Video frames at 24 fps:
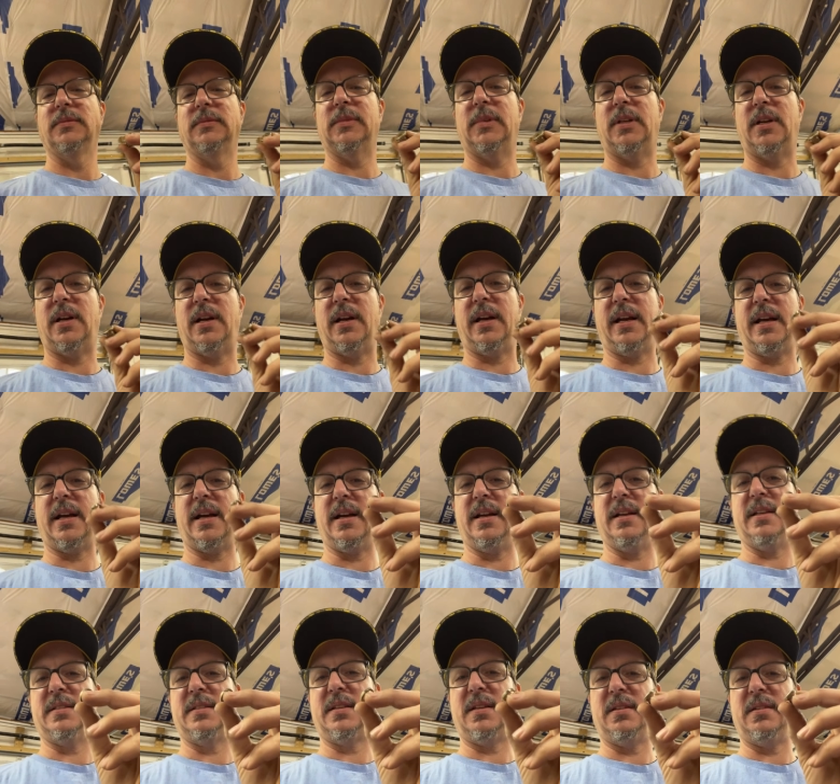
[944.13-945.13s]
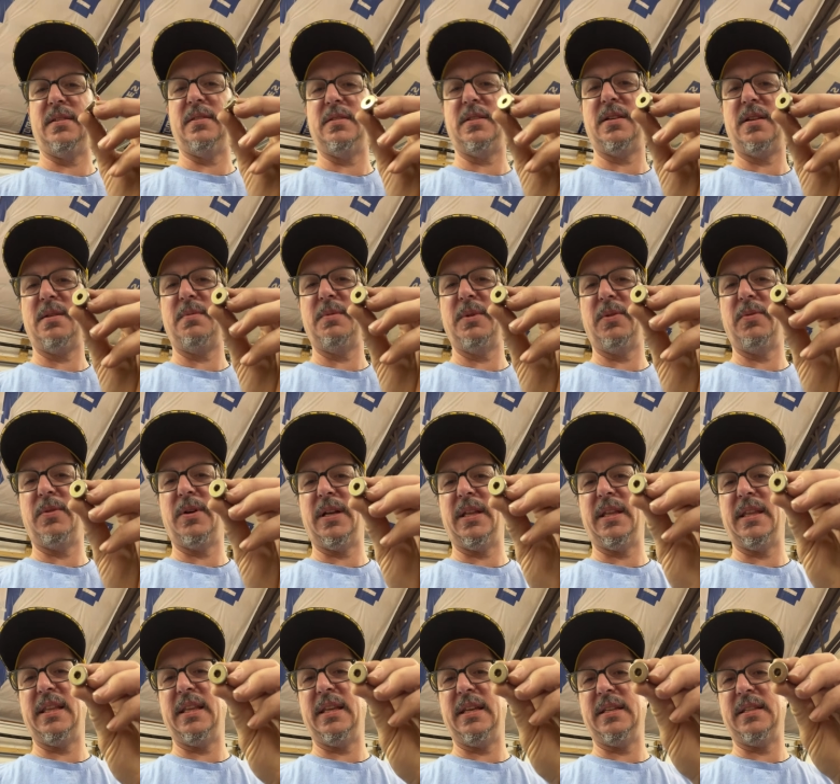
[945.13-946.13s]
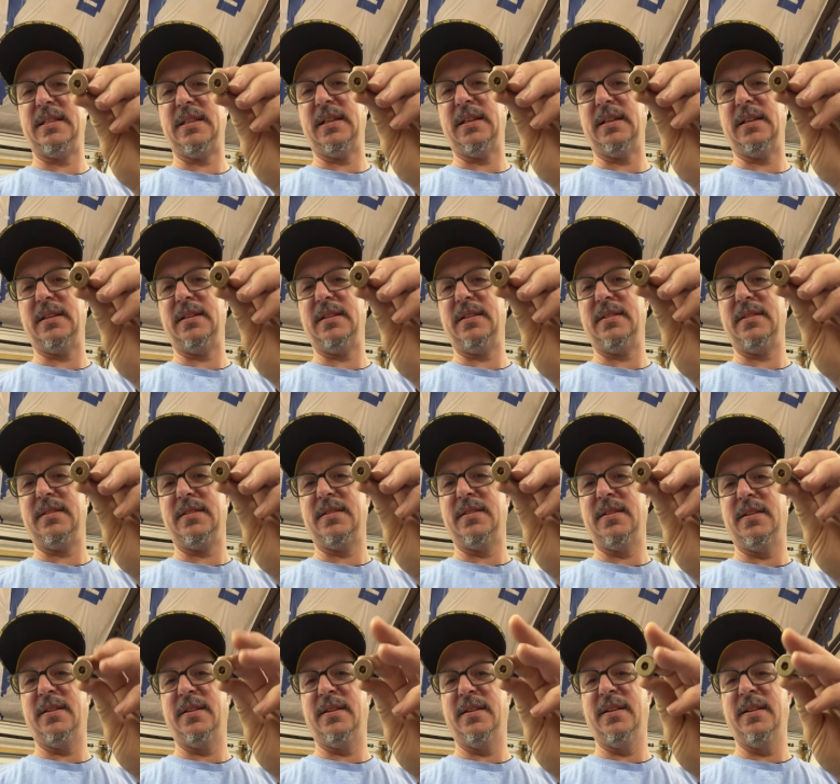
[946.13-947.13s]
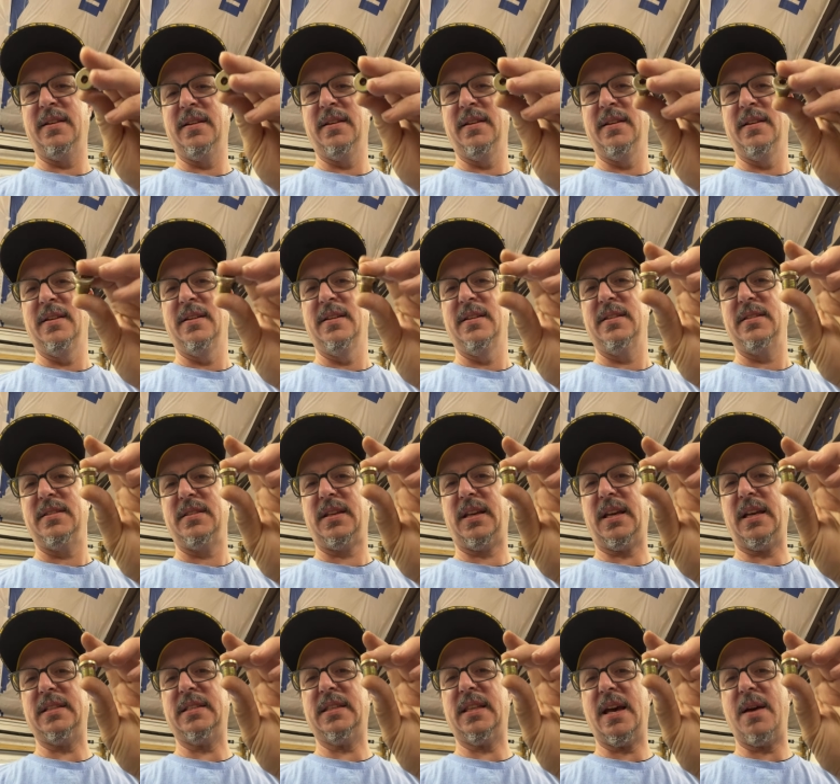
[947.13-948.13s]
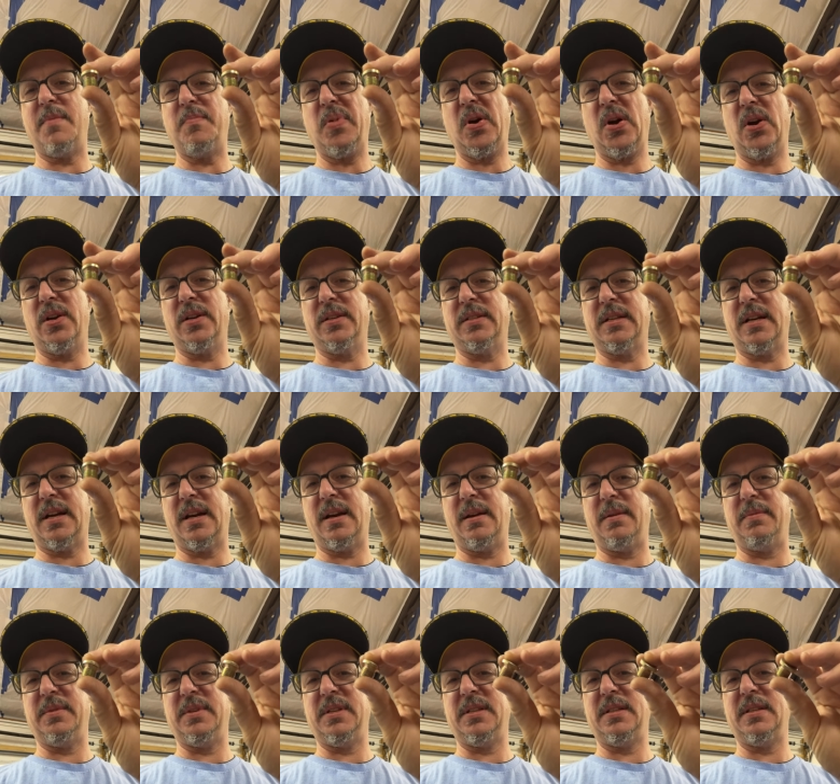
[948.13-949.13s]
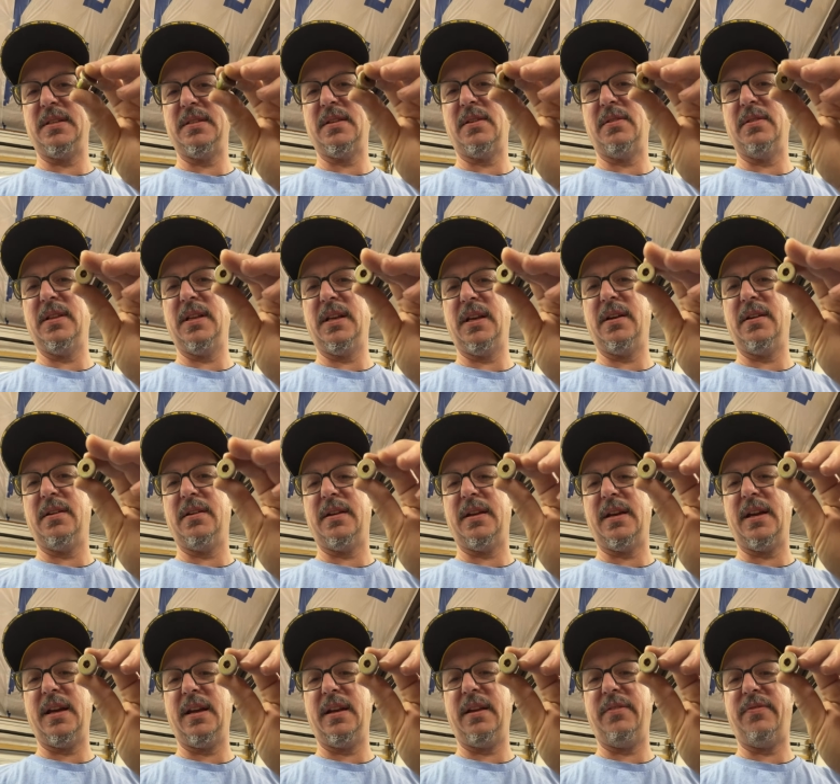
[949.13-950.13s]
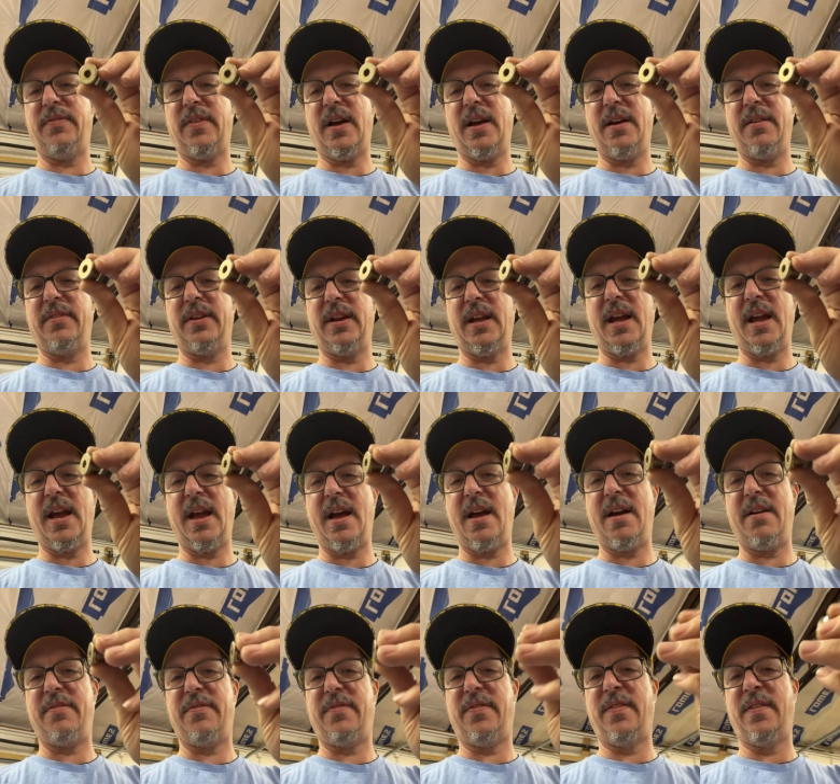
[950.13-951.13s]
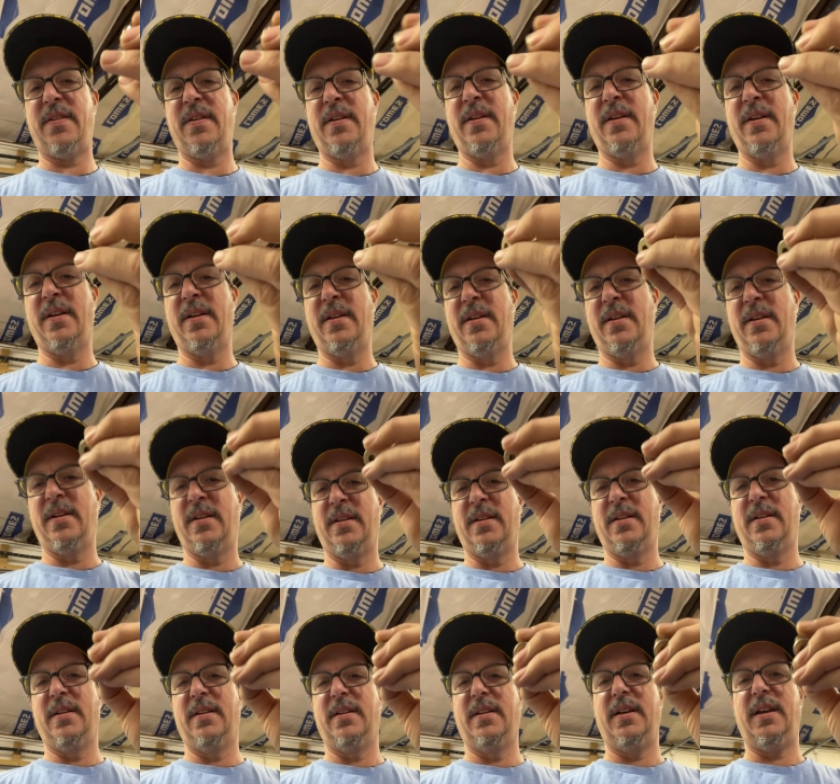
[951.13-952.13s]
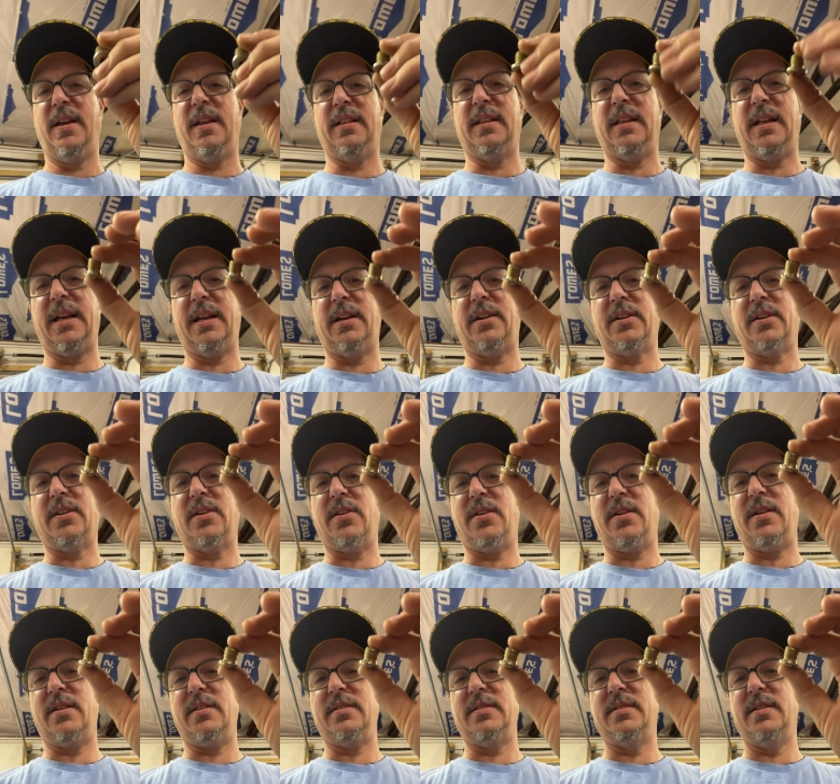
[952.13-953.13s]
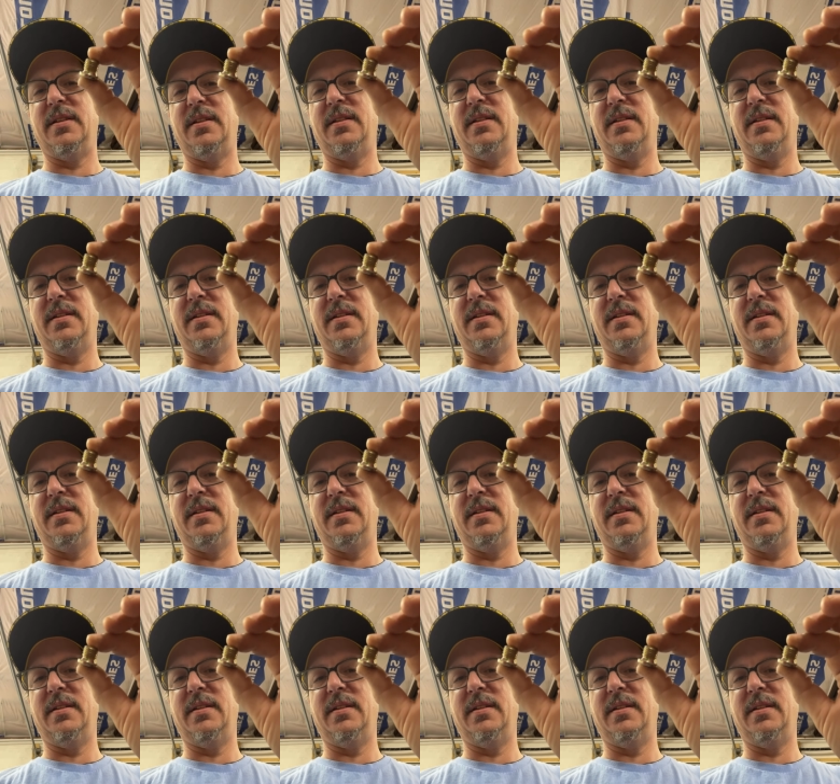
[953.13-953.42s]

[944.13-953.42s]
All right, guys, can you tell me what this is? Let's guess that part time. This is only on 85 and a half and later cars.